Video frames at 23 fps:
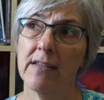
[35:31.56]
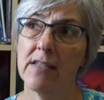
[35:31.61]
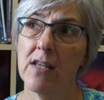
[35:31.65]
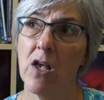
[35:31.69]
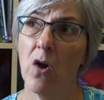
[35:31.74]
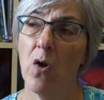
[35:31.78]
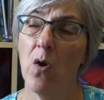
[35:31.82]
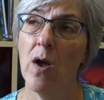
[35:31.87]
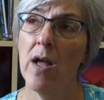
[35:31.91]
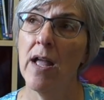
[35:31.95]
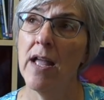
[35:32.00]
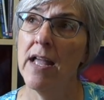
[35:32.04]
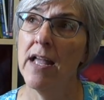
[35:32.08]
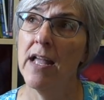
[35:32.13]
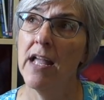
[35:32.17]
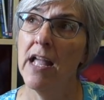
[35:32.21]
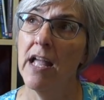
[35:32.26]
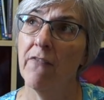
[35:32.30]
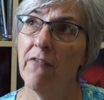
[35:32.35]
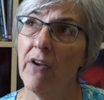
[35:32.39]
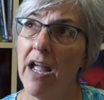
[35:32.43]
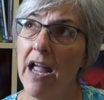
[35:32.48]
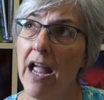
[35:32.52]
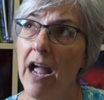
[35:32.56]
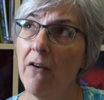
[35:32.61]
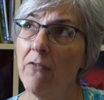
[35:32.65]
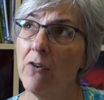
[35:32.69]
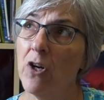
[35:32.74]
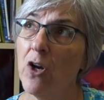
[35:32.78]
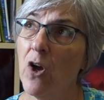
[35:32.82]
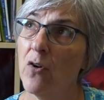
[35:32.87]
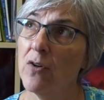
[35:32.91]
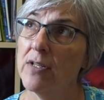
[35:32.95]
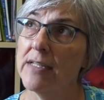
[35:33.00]
So if I
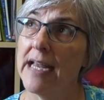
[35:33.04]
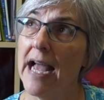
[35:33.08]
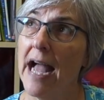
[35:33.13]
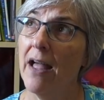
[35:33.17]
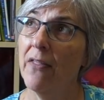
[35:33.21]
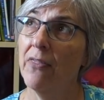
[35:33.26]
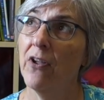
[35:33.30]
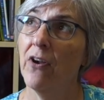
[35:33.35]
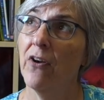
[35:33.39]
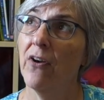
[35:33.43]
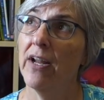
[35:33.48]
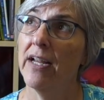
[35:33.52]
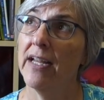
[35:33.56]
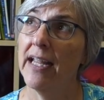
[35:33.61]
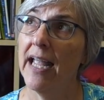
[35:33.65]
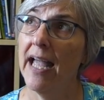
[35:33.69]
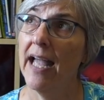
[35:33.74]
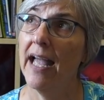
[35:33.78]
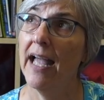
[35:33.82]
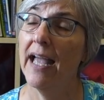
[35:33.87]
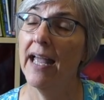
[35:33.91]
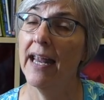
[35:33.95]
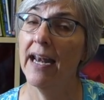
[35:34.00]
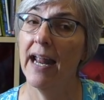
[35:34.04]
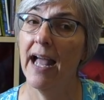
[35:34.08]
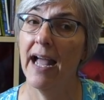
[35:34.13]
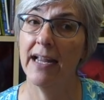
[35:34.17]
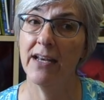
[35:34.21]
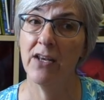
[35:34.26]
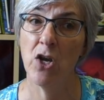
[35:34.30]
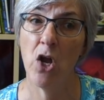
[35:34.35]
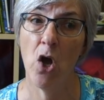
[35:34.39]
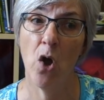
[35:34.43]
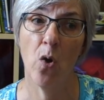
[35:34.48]
ever go down there again, I
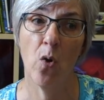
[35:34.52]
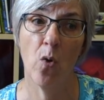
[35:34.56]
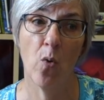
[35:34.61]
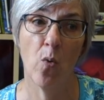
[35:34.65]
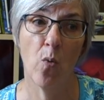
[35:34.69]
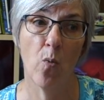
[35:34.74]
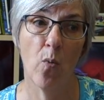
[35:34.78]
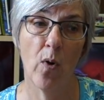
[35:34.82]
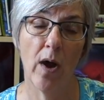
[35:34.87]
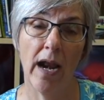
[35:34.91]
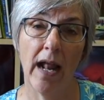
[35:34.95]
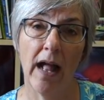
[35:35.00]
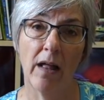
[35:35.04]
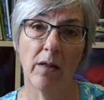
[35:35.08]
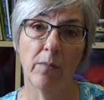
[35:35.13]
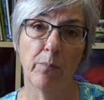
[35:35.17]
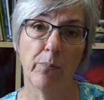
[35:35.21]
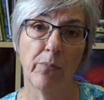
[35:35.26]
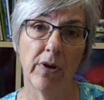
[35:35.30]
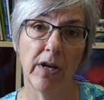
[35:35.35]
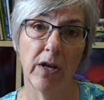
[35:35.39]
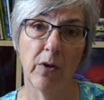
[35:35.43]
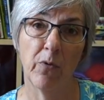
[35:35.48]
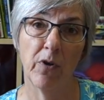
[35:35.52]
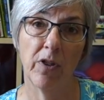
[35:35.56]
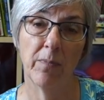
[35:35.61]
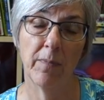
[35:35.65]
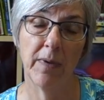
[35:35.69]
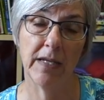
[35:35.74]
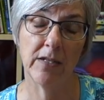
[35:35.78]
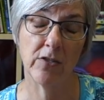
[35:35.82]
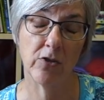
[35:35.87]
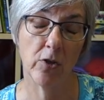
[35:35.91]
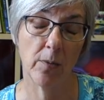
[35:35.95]
know what I'll bring with
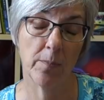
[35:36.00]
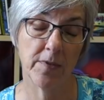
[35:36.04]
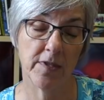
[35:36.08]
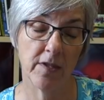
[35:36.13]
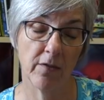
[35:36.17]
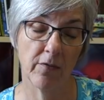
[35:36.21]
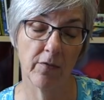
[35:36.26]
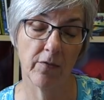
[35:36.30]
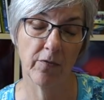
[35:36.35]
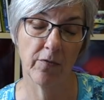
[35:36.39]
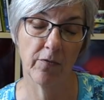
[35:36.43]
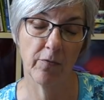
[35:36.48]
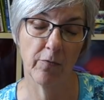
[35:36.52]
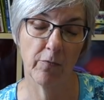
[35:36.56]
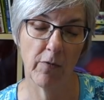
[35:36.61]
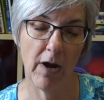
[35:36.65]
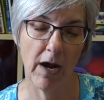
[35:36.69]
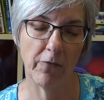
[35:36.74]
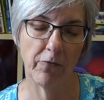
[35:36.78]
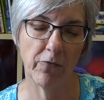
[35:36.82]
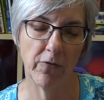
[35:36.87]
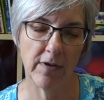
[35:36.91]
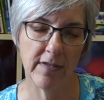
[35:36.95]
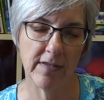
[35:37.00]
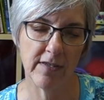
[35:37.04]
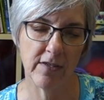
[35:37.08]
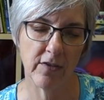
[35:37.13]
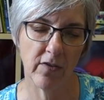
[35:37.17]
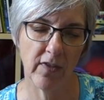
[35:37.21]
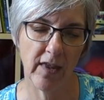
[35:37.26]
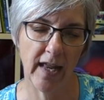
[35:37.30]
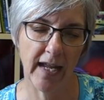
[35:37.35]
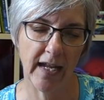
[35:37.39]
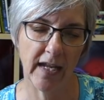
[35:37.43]
me in terms of reference
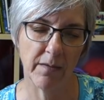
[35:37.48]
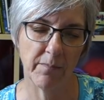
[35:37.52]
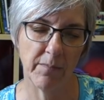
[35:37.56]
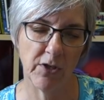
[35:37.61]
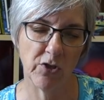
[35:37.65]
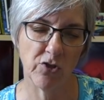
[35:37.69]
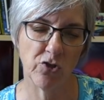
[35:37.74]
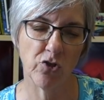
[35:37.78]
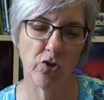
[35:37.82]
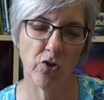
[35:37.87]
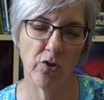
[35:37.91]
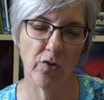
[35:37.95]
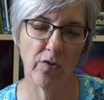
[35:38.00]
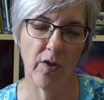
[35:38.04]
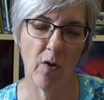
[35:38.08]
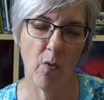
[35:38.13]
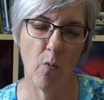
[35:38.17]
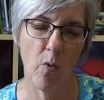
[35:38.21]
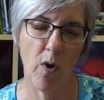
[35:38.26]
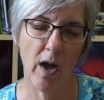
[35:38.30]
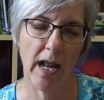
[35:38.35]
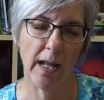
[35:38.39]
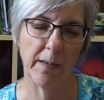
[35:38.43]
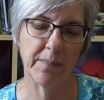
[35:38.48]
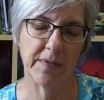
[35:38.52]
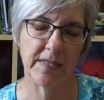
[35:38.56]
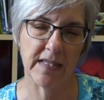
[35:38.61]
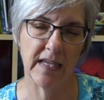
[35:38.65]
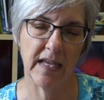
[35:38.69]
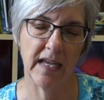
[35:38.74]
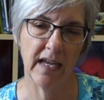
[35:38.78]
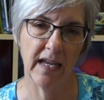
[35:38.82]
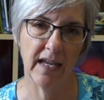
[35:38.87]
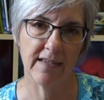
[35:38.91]
so that I can be sure that what I'm
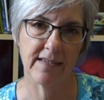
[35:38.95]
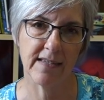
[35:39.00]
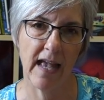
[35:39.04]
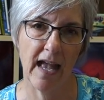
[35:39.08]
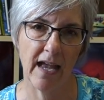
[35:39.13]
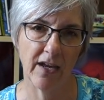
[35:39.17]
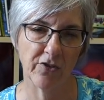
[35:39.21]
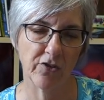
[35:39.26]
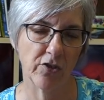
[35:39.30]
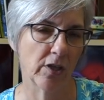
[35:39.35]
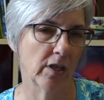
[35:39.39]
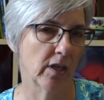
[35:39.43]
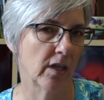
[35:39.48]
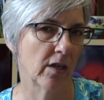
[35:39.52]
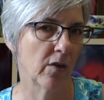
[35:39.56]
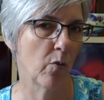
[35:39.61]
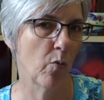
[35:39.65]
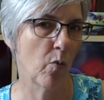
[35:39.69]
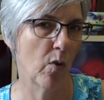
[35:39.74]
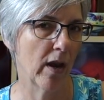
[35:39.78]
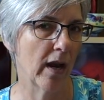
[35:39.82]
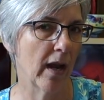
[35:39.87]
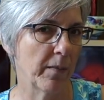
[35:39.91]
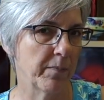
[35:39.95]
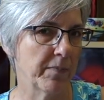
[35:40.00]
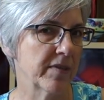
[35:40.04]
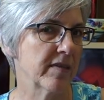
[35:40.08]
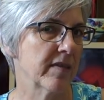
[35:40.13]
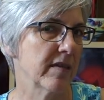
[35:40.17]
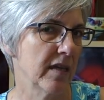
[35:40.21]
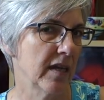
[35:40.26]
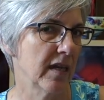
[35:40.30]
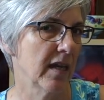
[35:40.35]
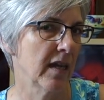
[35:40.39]
seeing is actually what I'm
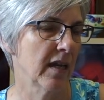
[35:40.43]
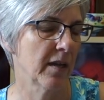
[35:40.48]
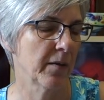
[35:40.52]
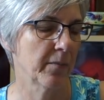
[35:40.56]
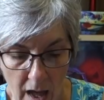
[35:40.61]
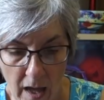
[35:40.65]
seeing.